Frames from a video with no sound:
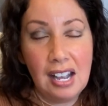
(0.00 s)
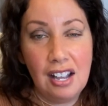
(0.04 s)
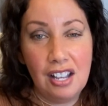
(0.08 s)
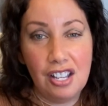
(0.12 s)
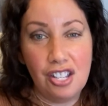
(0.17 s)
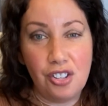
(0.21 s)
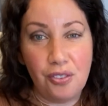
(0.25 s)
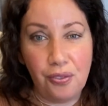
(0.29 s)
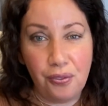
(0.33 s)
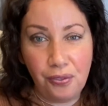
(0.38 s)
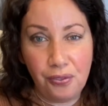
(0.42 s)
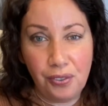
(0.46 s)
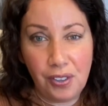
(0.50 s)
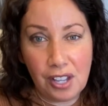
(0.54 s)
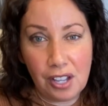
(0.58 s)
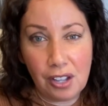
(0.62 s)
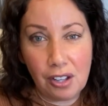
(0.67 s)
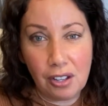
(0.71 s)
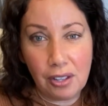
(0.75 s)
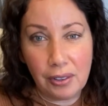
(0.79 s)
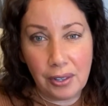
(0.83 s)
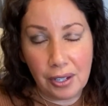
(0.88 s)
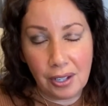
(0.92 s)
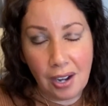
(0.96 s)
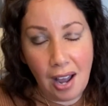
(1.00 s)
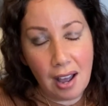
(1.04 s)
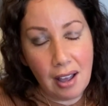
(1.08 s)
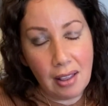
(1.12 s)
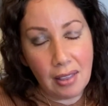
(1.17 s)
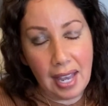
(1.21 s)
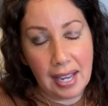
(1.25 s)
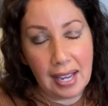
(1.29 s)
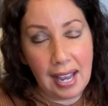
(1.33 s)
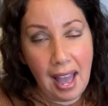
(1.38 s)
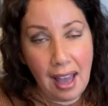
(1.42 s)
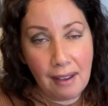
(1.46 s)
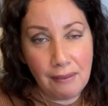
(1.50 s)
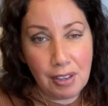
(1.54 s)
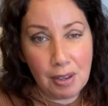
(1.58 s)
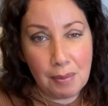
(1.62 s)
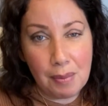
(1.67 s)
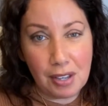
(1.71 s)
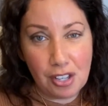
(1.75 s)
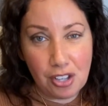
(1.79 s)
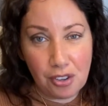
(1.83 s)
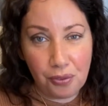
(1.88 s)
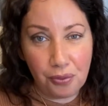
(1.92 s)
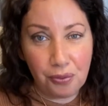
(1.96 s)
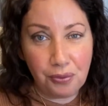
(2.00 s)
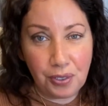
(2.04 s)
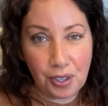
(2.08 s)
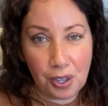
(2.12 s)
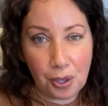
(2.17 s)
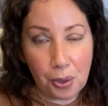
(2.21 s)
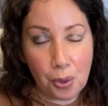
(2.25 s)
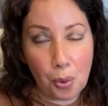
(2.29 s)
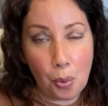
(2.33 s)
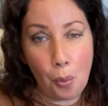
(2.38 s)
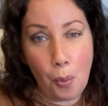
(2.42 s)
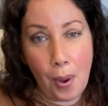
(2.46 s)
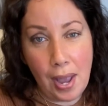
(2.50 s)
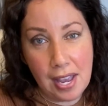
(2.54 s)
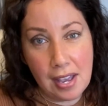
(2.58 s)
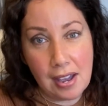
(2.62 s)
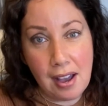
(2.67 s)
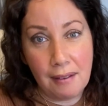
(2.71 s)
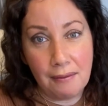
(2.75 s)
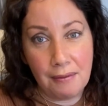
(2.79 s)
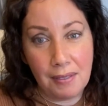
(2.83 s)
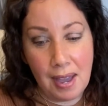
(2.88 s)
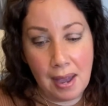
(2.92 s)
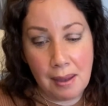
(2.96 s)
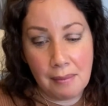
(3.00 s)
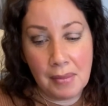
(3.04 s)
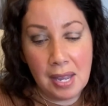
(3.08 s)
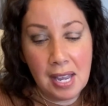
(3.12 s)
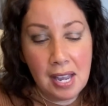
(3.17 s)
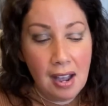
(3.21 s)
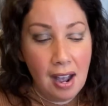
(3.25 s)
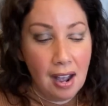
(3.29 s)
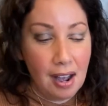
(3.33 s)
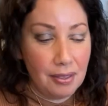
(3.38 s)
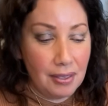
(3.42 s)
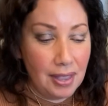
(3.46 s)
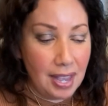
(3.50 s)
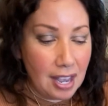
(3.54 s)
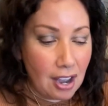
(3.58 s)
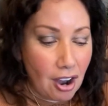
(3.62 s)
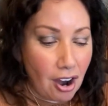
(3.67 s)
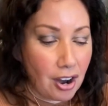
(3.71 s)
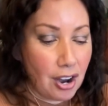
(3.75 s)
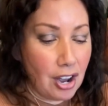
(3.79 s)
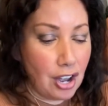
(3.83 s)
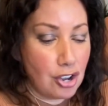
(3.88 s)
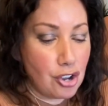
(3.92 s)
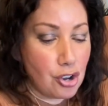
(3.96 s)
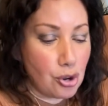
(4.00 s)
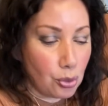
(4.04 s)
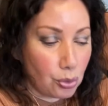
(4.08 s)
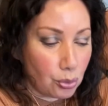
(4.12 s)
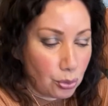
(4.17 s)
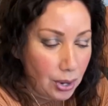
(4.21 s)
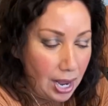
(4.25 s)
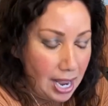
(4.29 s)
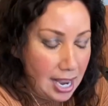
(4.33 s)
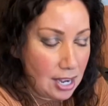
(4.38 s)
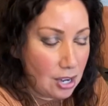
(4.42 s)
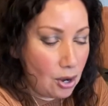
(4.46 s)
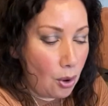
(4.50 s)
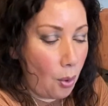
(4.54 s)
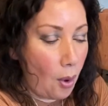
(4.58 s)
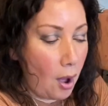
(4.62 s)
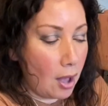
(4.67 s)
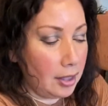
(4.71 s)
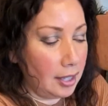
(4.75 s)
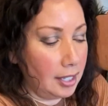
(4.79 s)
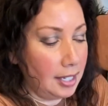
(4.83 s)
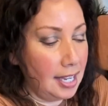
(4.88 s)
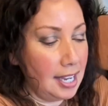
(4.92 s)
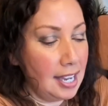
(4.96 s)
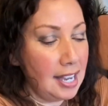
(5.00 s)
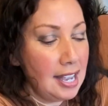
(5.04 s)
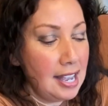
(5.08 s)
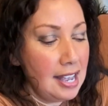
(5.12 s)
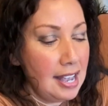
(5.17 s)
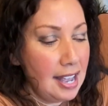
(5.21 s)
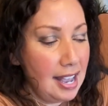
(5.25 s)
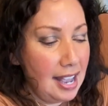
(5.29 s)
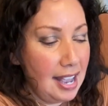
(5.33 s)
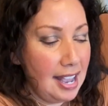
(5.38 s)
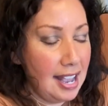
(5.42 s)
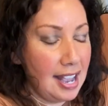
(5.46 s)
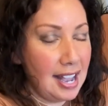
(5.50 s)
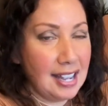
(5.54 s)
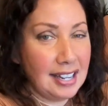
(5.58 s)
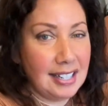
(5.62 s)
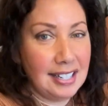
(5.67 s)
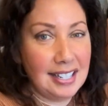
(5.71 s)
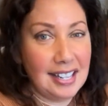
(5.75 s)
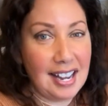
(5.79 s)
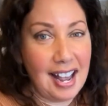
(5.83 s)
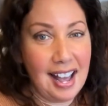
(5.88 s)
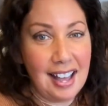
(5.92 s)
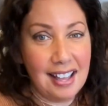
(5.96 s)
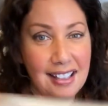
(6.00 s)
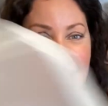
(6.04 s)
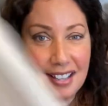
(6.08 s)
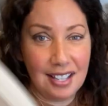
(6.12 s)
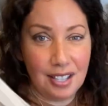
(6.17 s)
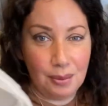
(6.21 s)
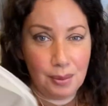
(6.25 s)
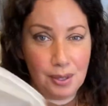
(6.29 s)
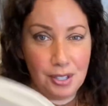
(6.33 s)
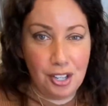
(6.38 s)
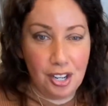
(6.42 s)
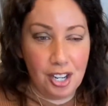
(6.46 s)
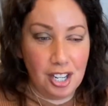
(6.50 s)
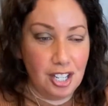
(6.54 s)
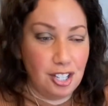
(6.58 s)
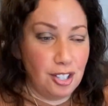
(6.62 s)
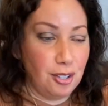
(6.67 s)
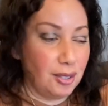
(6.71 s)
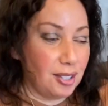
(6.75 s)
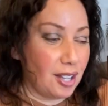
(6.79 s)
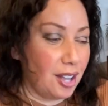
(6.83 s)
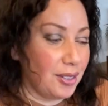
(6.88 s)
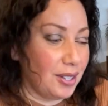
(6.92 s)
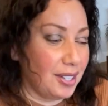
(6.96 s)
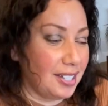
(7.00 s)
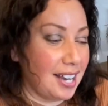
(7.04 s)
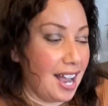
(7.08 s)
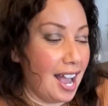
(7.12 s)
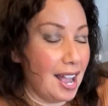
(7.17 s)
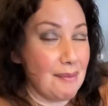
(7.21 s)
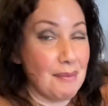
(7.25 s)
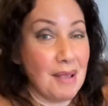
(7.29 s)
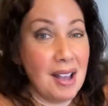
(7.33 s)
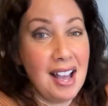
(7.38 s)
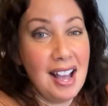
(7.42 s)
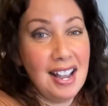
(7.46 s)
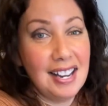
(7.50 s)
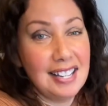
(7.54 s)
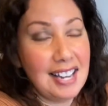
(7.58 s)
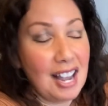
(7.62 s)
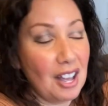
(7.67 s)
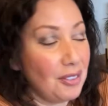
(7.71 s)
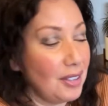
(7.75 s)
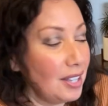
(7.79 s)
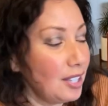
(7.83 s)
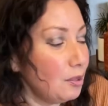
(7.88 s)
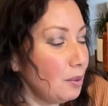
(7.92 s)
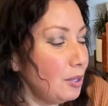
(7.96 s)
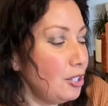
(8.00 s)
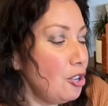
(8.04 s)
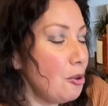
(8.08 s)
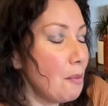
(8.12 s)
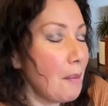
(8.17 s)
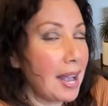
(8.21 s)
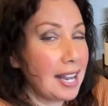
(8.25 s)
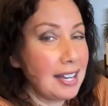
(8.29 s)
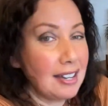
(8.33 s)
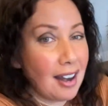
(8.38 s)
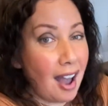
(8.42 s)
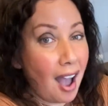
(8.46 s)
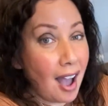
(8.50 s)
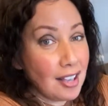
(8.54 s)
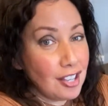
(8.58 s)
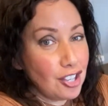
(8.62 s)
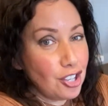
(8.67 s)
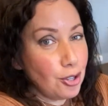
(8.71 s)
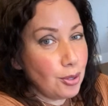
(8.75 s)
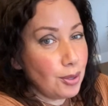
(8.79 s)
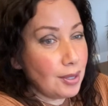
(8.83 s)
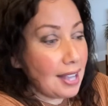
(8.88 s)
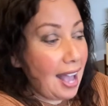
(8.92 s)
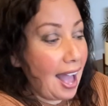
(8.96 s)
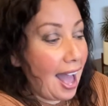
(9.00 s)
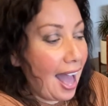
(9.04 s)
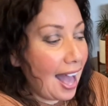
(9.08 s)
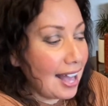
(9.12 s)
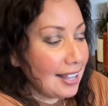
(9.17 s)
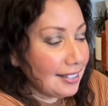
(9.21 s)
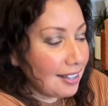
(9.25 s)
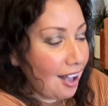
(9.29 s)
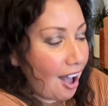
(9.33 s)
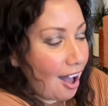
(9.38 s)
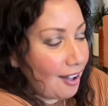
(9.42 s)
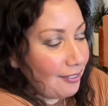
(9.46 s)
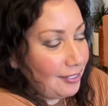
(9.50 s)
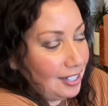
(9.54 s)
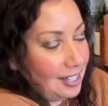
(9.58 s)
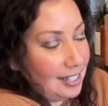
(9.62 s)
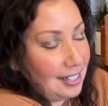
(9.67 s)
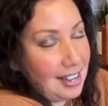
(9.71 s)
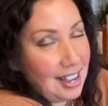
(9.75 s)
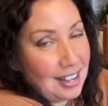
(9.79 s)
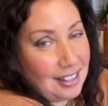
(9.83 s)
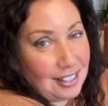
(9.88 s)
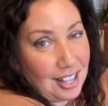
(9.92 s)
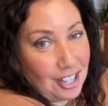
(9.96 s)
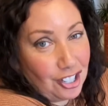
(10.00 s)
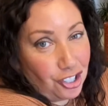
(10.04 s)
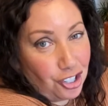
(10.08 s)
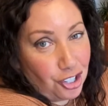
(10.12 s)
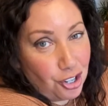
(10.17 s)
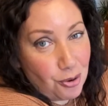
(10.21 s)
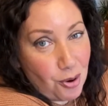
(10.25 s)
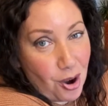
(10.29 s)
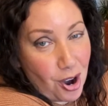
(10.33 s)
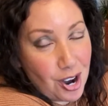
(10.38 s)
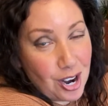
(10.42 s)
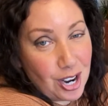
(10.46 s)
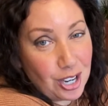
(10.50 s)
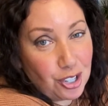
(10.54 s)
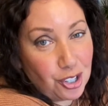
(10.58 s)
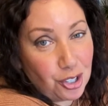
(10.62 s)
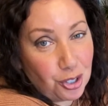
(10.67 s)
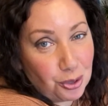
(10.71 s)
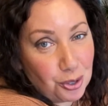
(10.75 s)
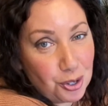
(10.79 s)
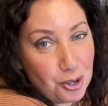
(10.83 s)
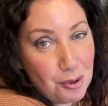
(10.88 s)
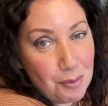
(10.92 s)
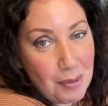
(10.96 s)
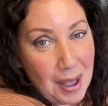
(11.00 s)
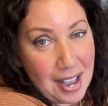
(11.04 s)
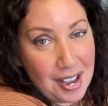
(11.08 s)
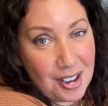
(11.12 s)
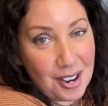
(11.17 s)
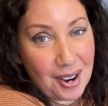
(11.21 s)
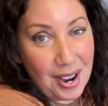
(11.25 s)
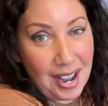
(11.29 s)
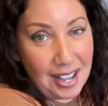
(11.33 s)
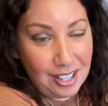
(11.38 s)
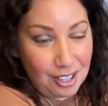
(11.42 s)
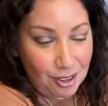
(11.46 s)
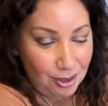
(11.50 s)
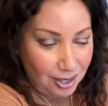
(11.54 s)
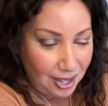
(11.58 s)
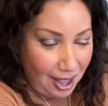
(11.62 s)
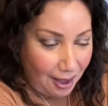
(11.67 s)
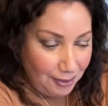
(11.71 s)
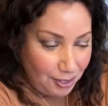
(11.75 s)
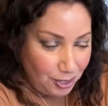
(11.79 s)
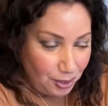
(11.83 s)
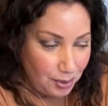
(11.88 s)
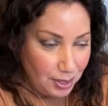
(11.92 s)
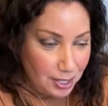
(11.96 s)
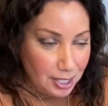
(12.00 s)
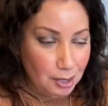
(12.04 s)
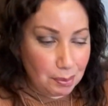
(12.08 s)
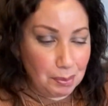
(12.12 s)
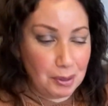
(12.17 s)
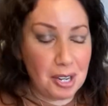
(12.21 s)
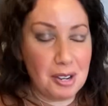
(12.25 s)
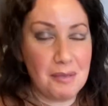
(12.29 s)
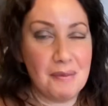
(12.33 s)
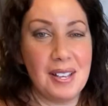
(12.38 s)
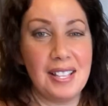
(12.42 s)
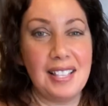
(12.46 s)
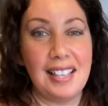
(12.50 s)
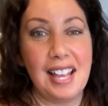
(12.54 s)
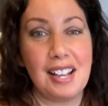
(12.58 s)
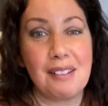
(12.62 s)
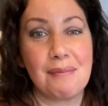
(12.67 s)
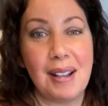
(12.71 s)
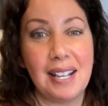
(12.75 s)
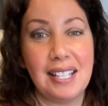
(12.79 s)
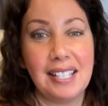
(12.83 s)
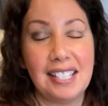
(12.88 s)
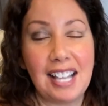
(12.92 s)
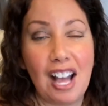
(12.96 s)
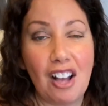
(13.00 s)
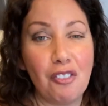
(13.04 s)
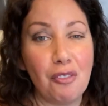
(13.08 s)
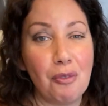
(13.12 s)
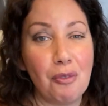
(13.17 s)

You feel, they're not like heavy, but you feel the weight of them. They are a great quality. And this one you're gonna use all the time. Now this one you might not use as often unless you are a true baker and you love to experiment like myself.